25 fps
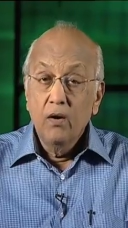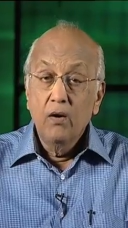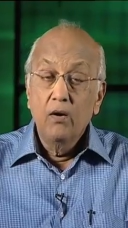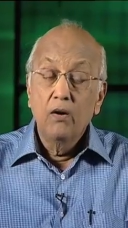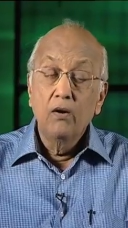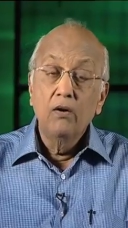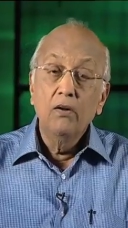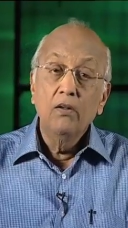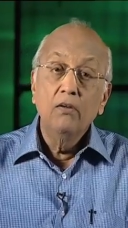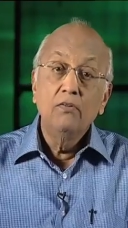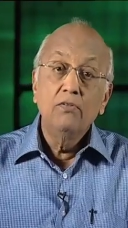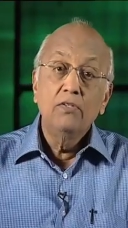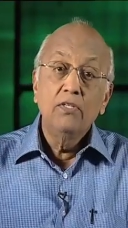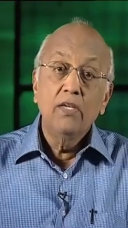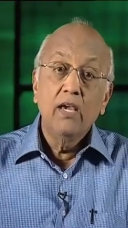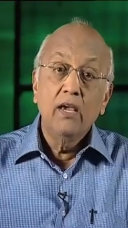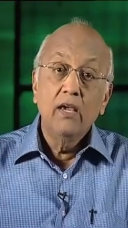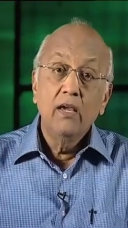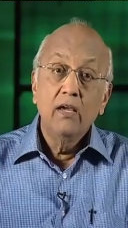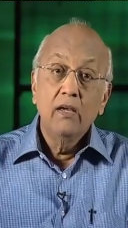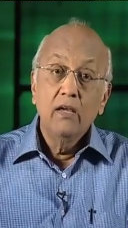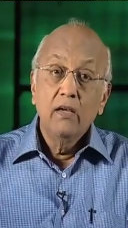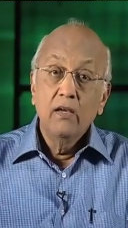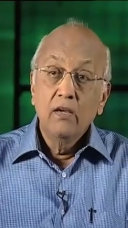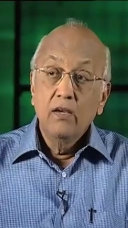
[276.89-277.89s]
Or do you
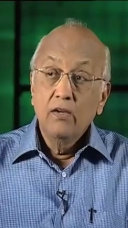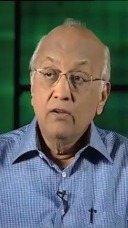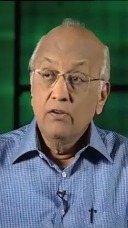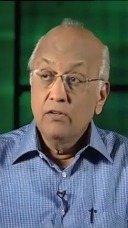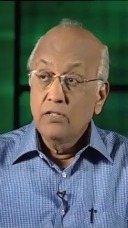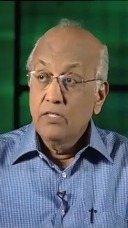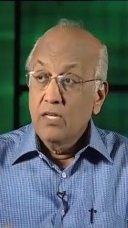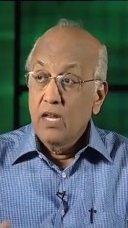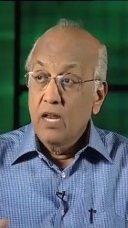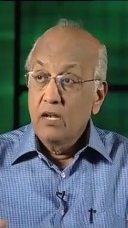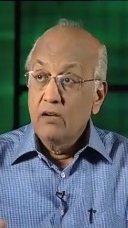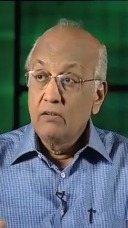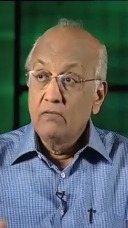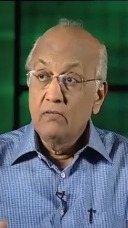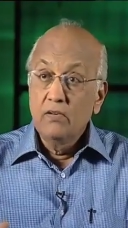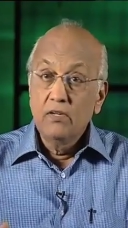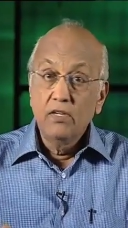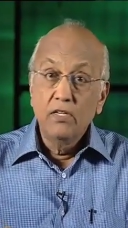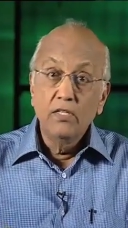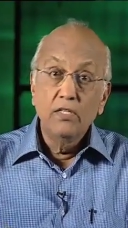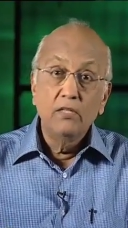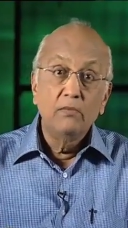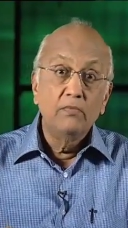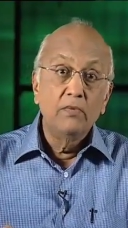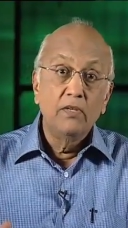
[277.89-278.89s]
say, Your standard
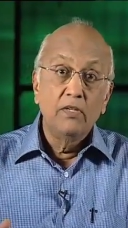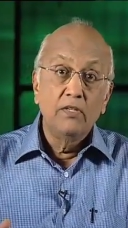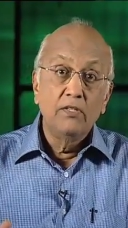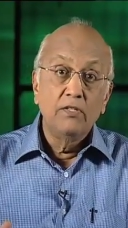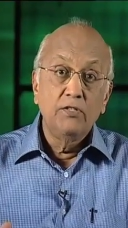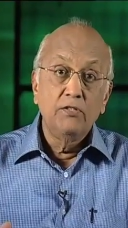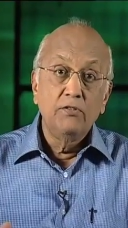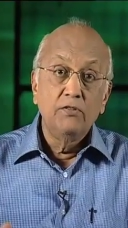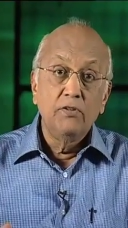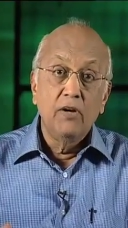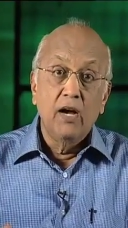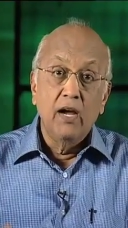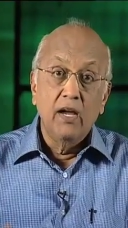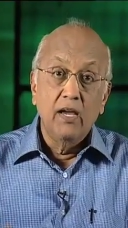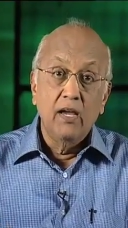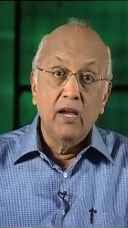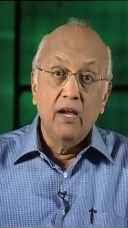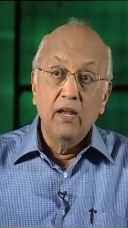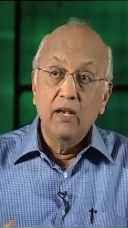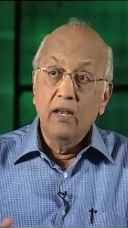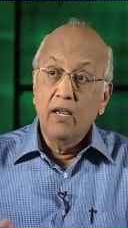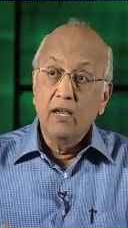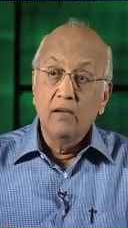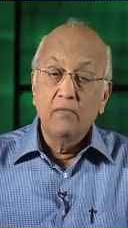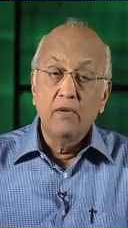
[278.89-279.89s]
of discipline is too high,
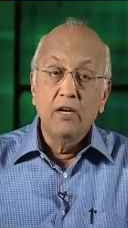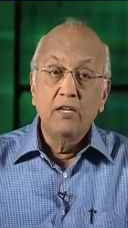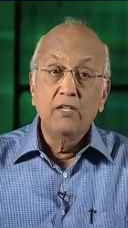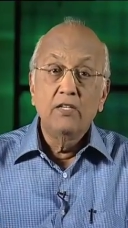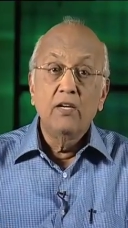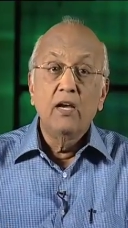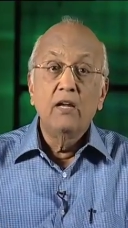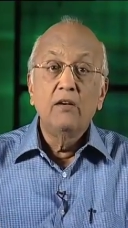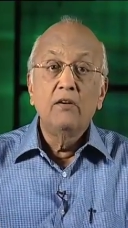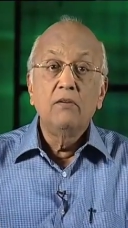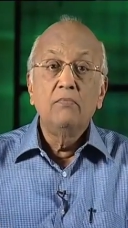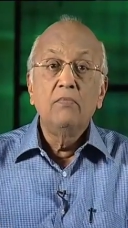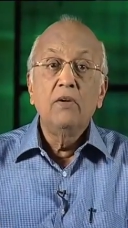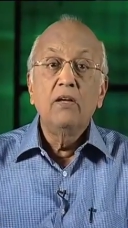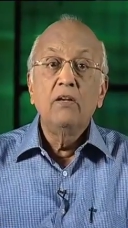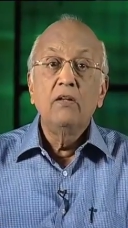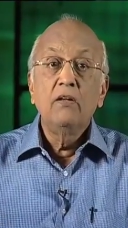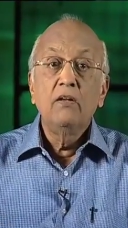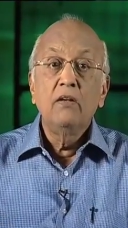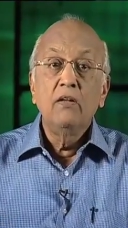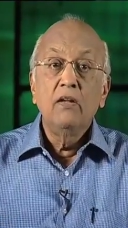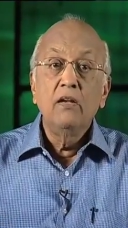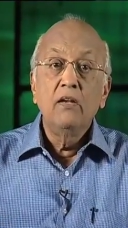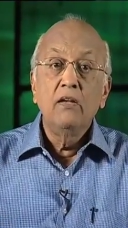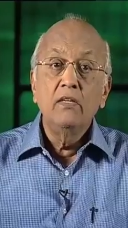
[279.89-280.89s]
I like my child to be a
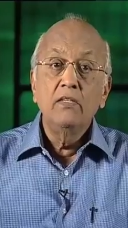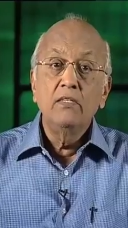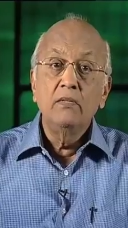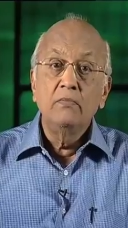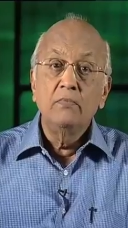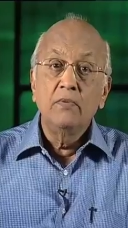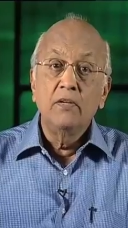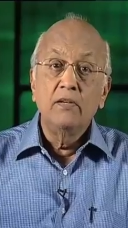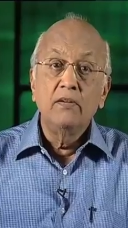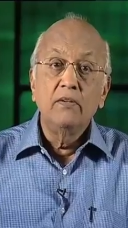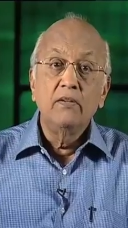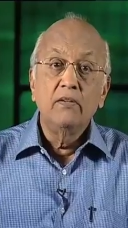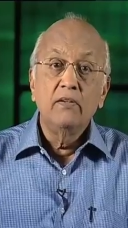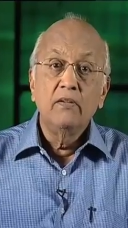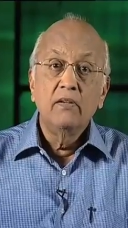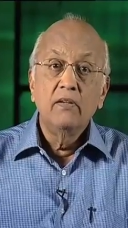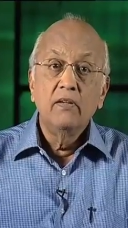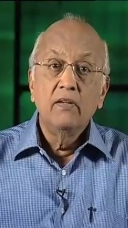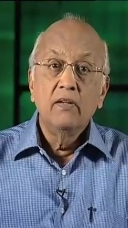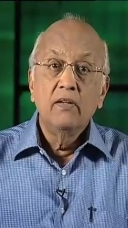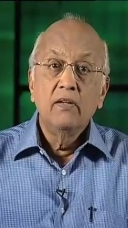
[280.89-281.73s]
little indisciplined?